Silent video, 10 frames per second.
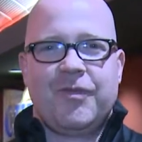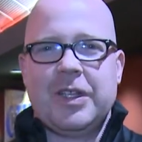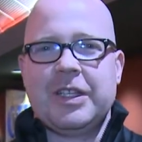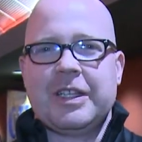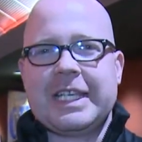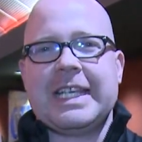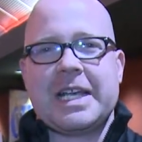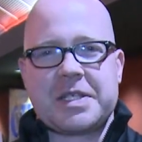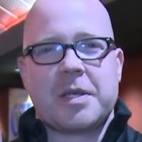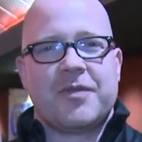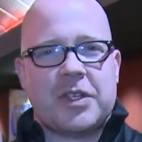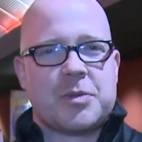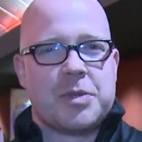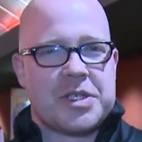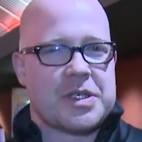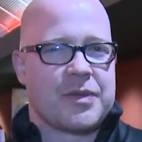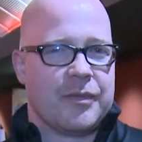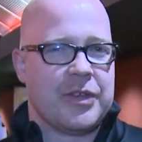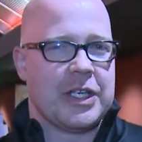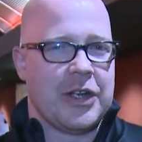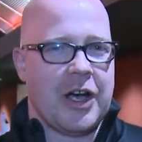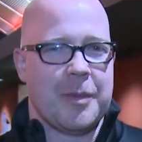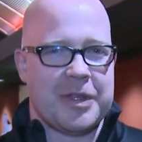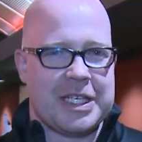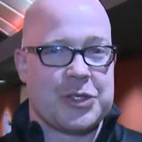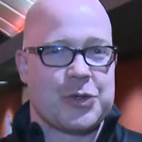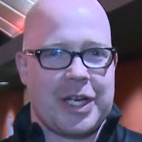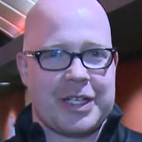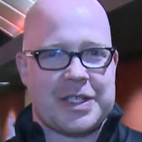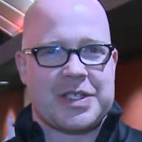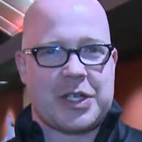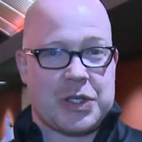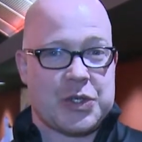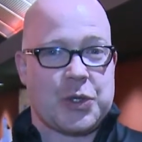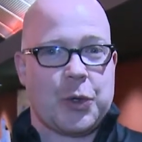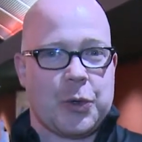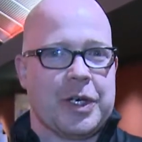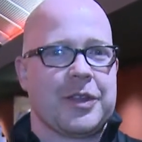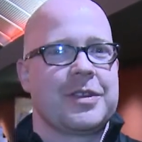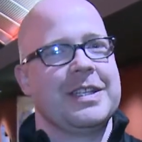feeling like he has unfinished business from Vietnam that he's trying to settle a score with,